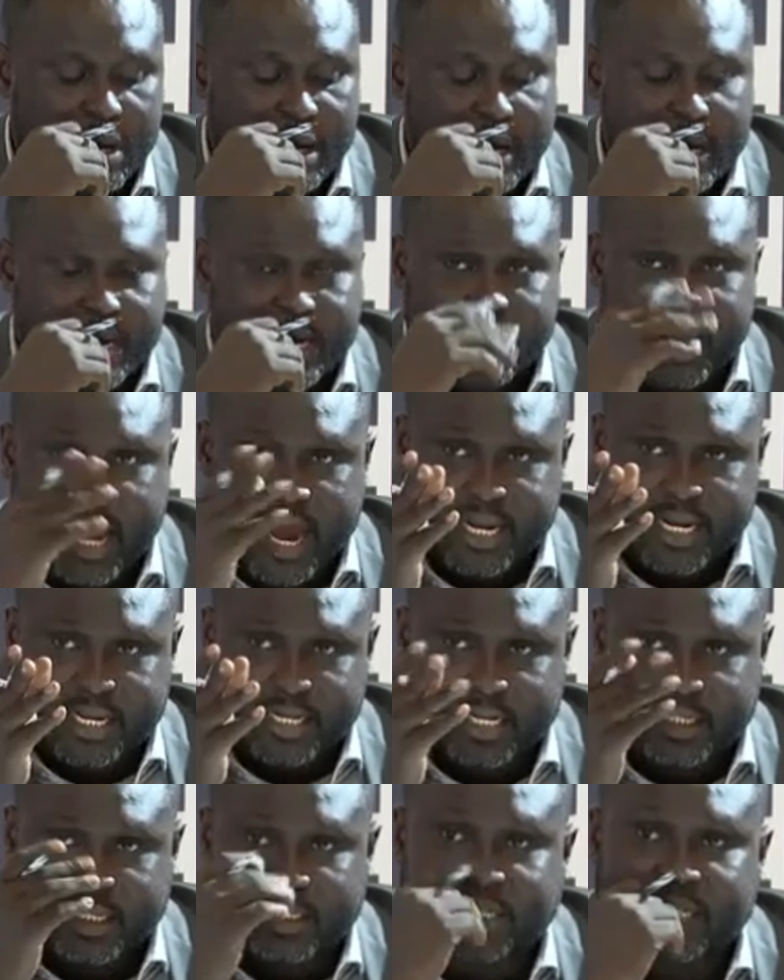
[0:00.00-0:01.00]
regarding
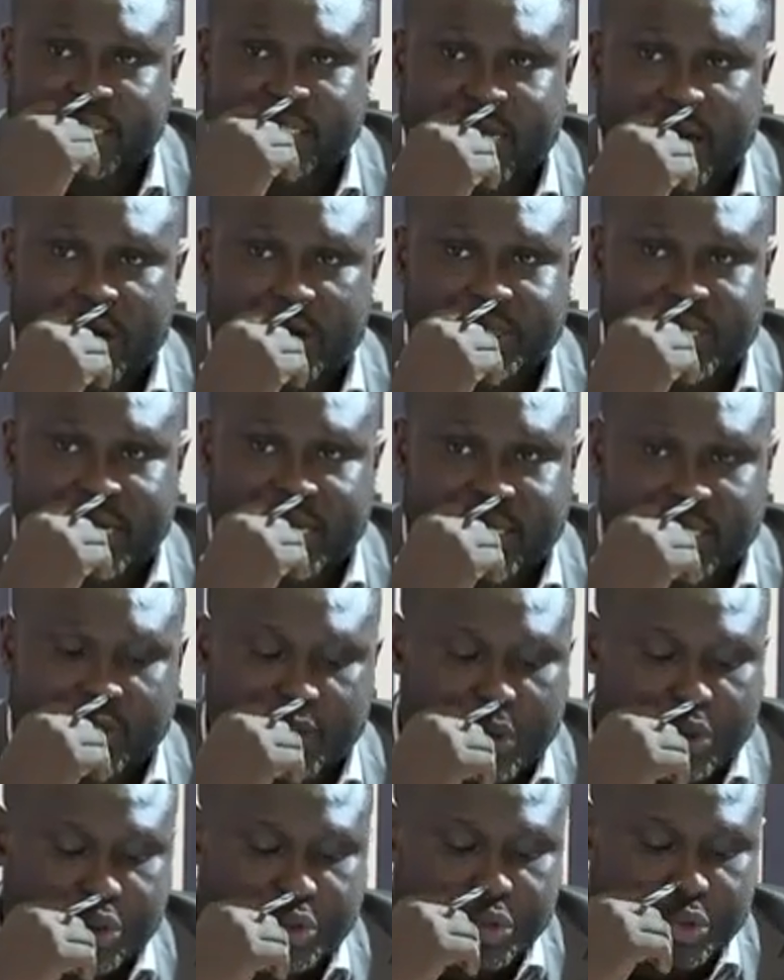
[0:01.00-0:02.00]
the $30,000
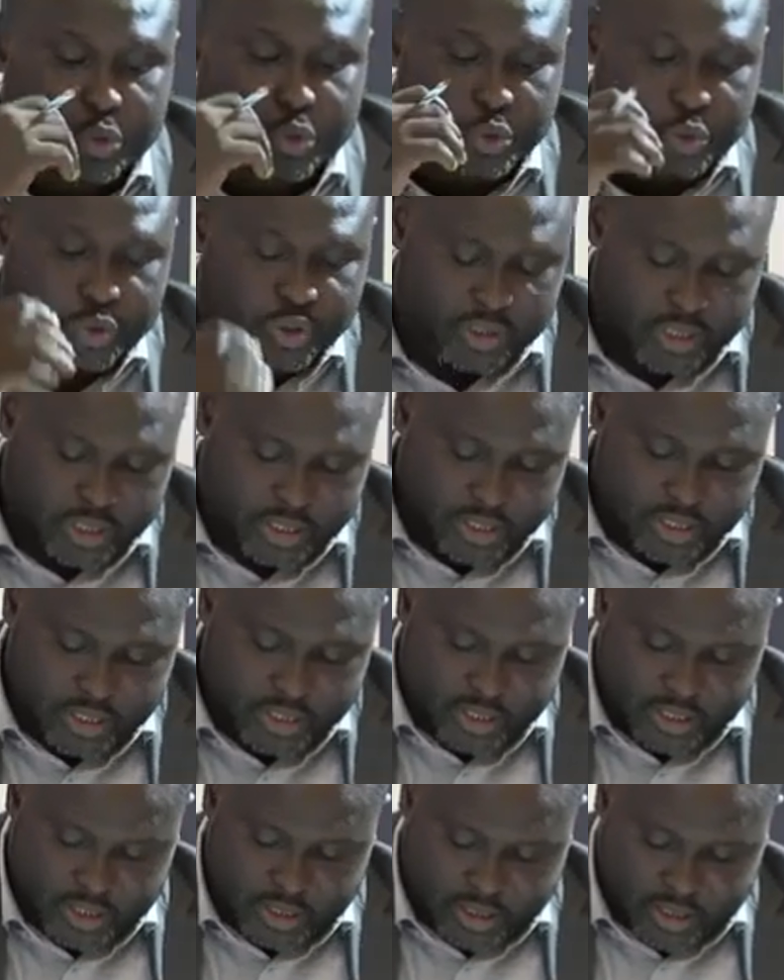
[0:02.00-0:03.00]
was used
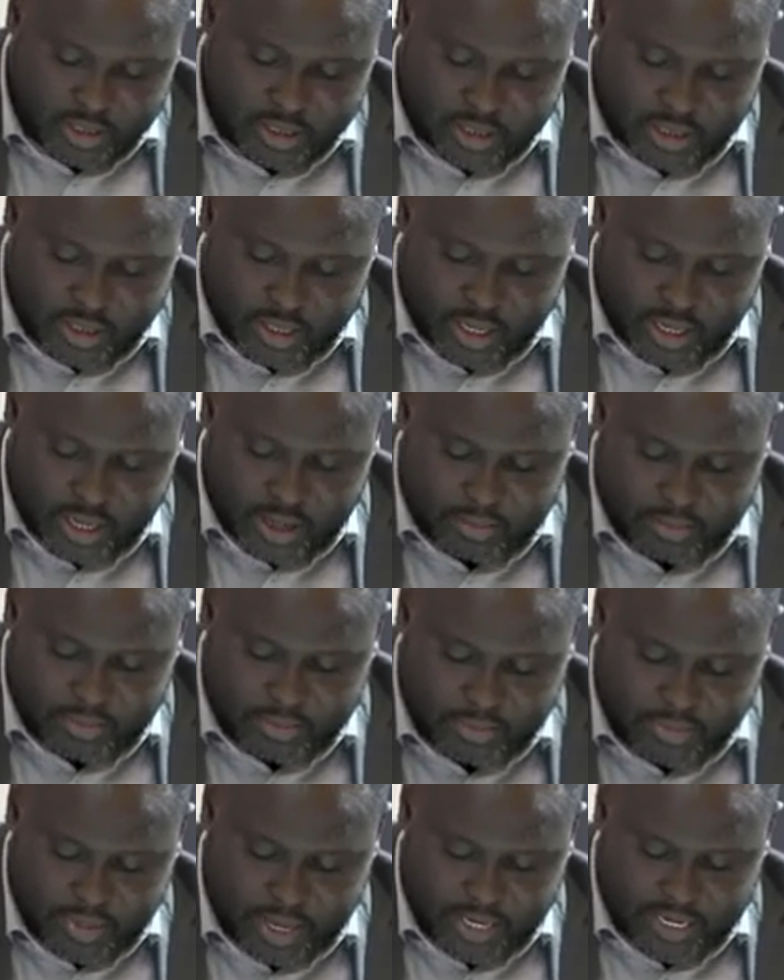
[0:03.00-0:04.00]

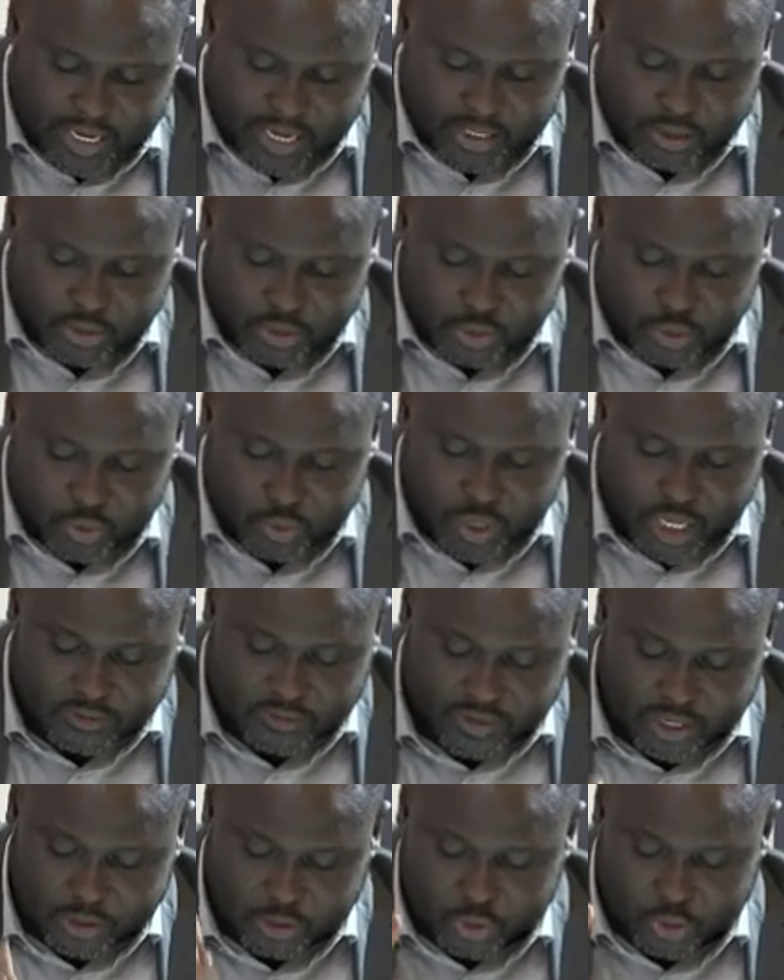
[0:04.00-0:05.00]
against you as
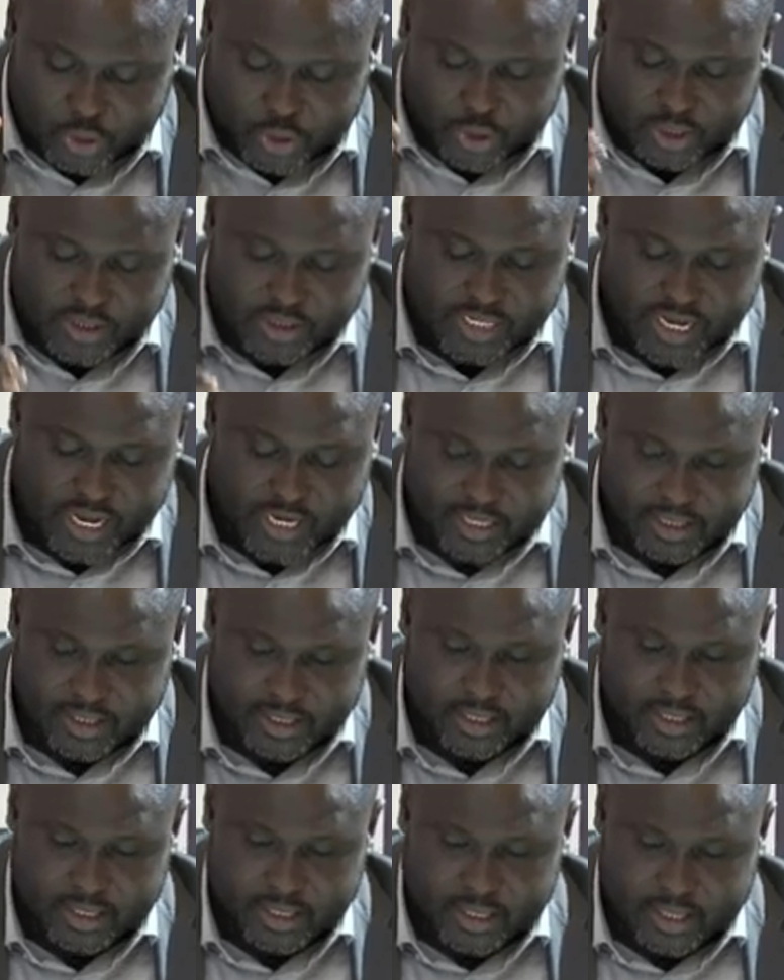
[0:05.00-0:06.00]
far as you're concerned
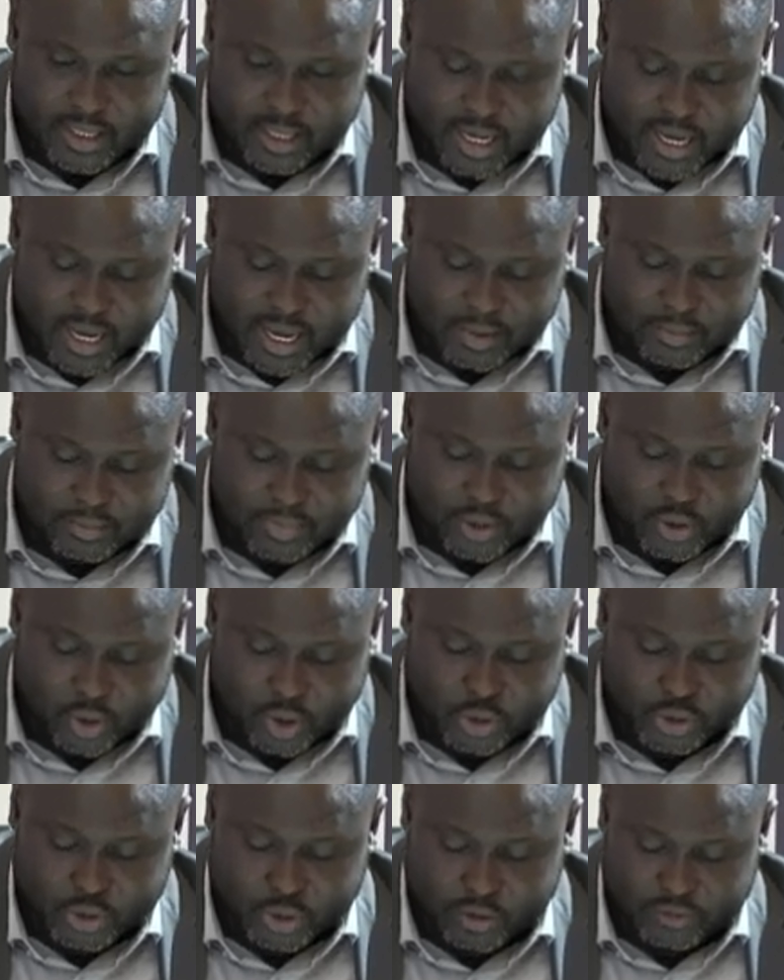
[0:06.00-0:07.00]

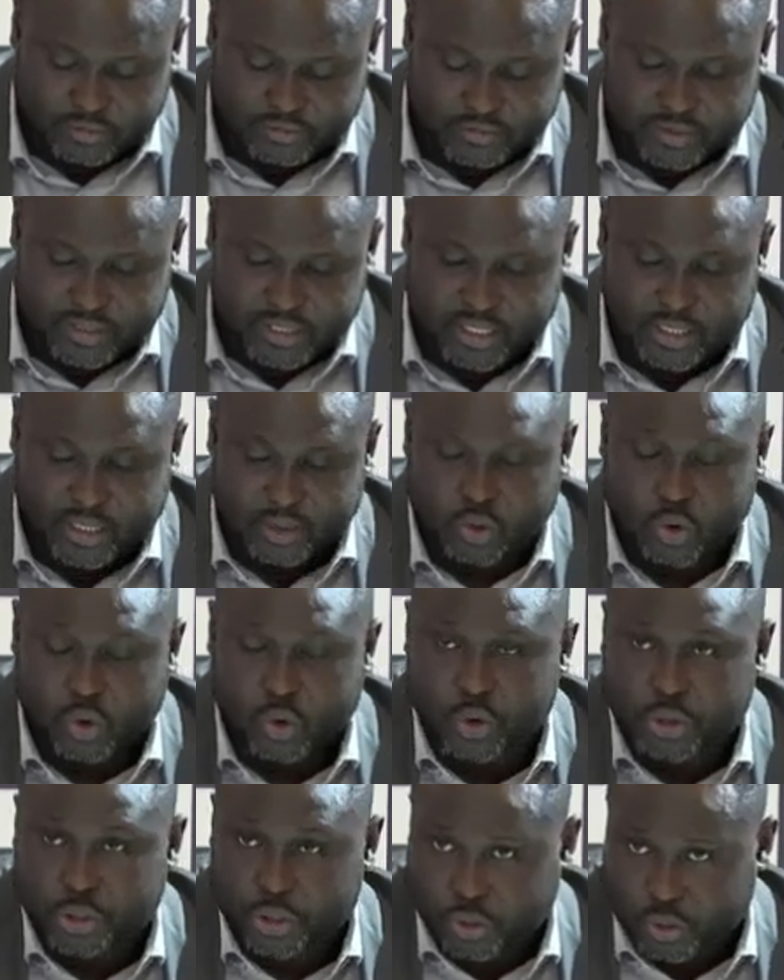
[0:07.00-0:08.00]
because of the
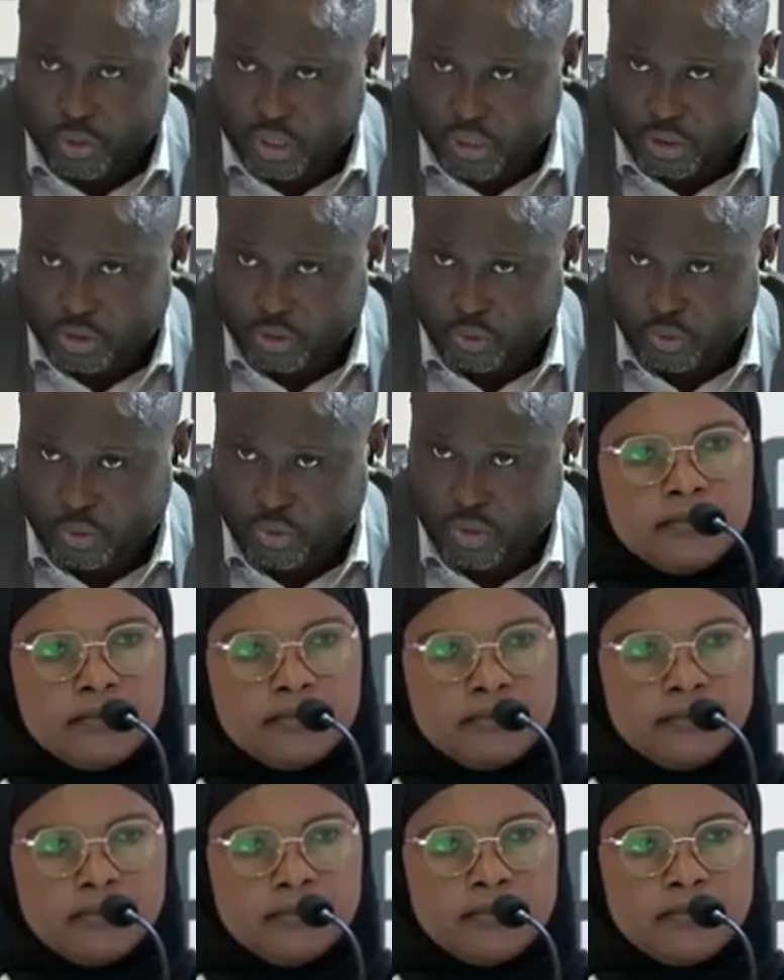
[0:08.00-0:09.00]
audio issue
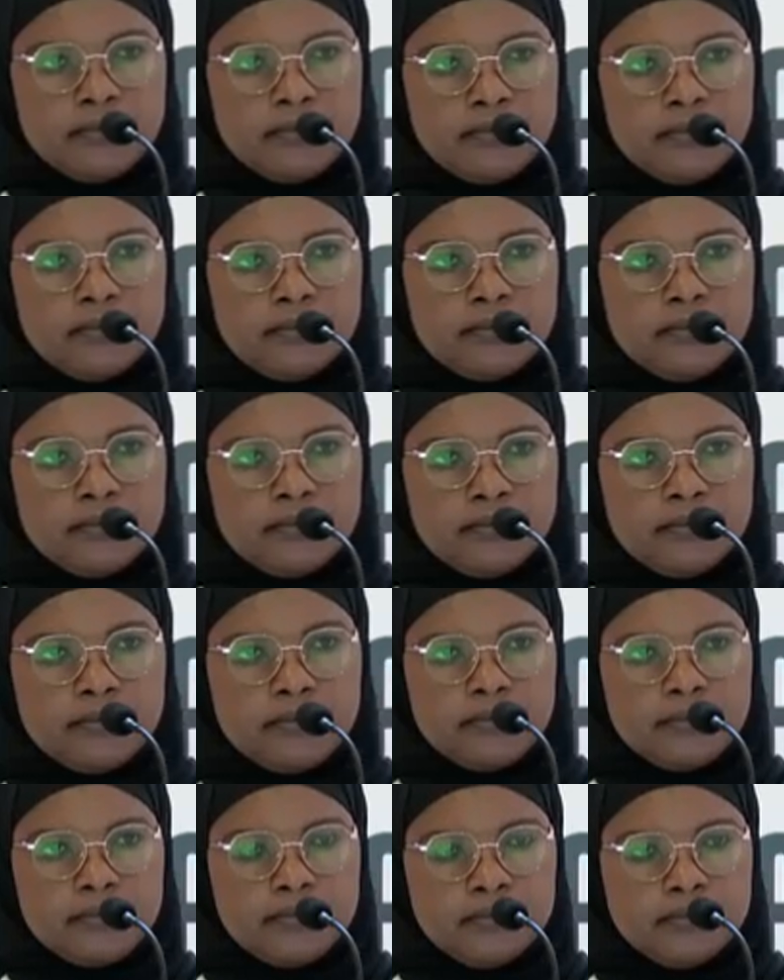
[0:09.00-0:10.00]
in relation to
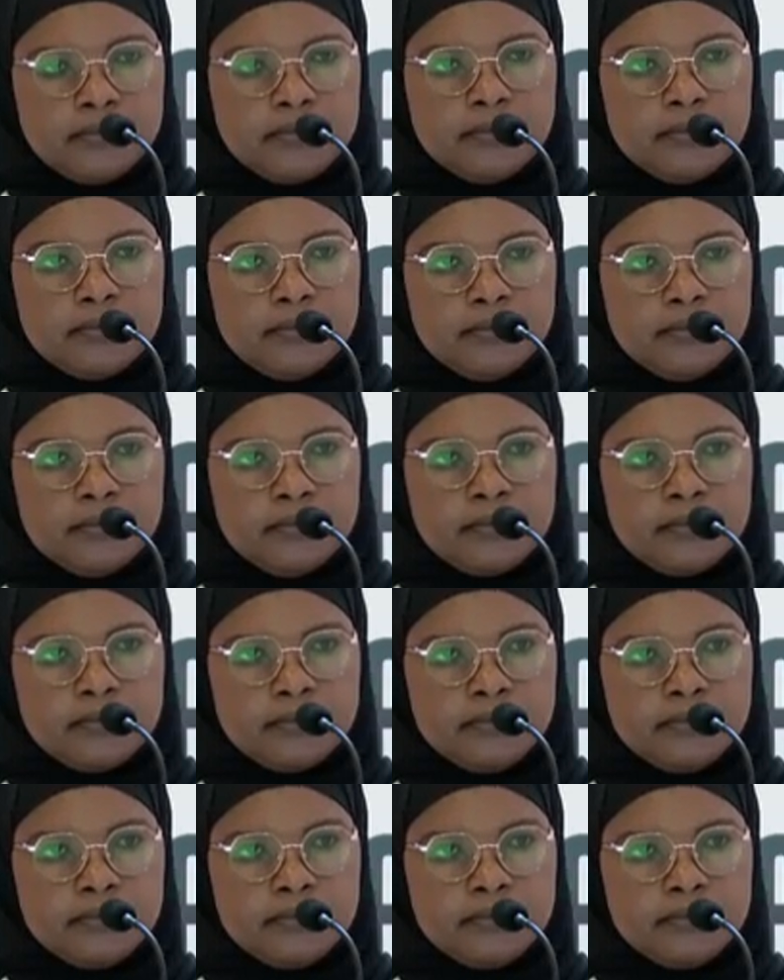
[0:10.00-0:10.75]
the